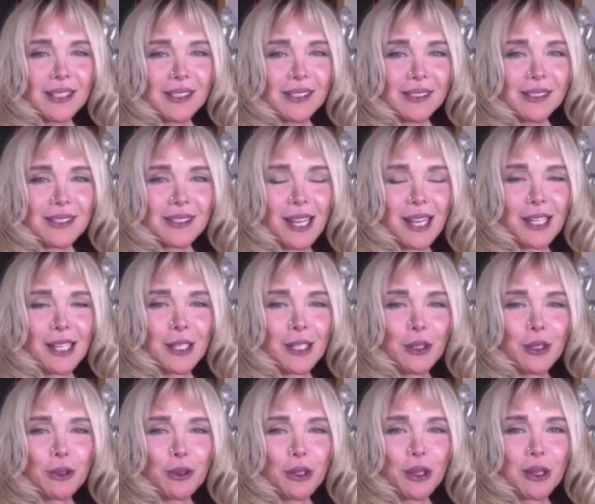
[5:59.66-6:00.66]
telling
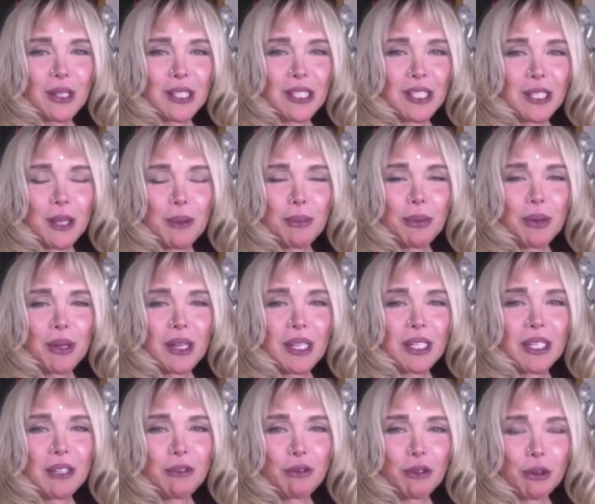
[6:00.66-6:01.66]
you you are
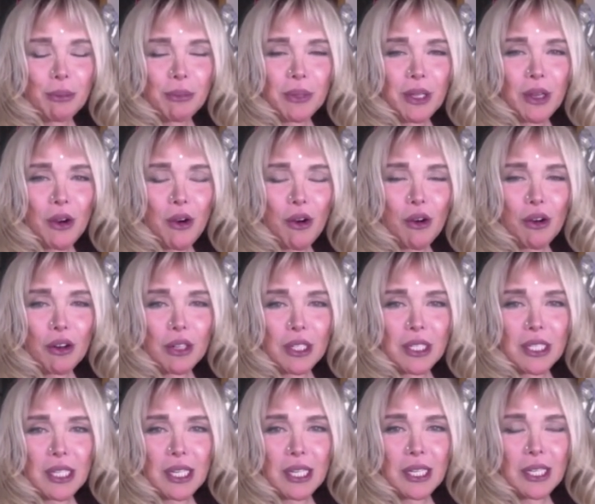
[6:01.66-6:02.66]
separated from the whole,
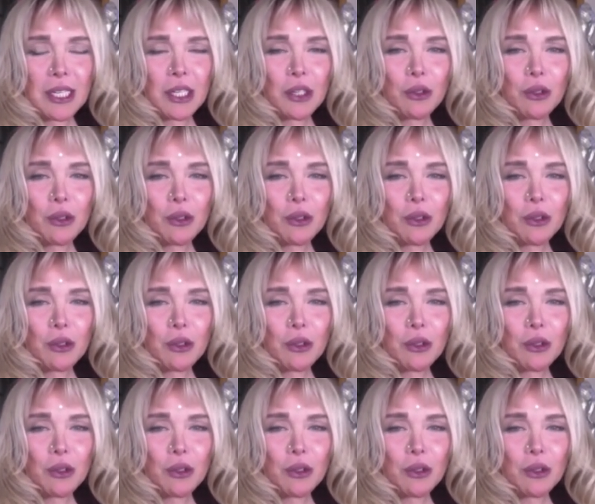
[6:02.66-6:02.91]
telling you